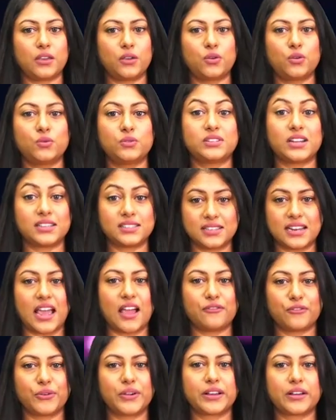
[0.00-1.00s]
who doesn't
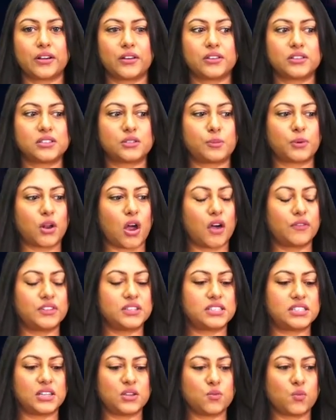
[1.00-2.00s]
have wrinkles but
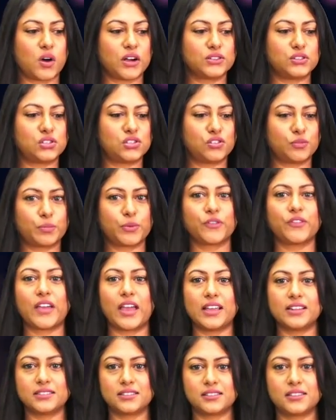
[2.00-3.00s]
obviously wants to
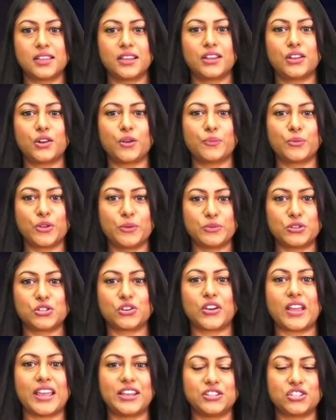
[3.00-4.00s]
prevent, you know,
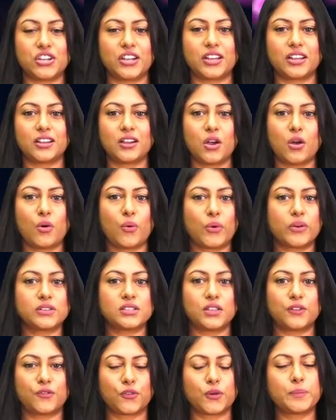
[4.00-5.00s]
premature aging? Or is
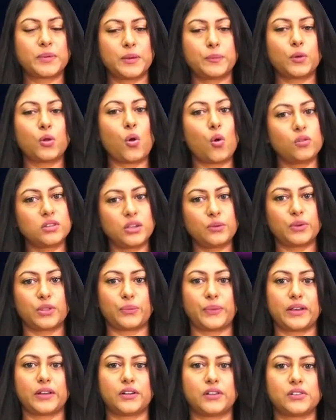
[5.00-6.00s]
it for people only with
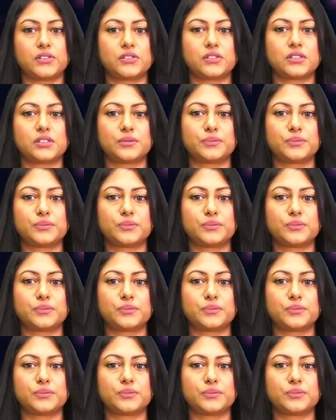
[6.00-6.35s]
wrinkles?